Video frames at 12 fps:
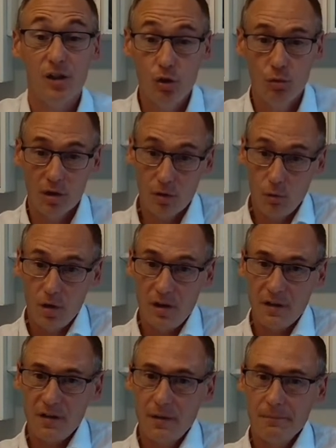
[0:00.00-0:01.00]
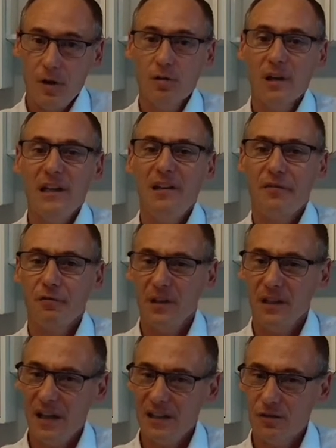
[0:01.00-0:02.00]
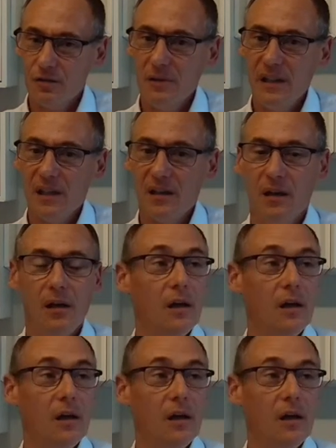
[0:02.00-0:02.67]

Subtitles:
Do you want to work only 3 days a week?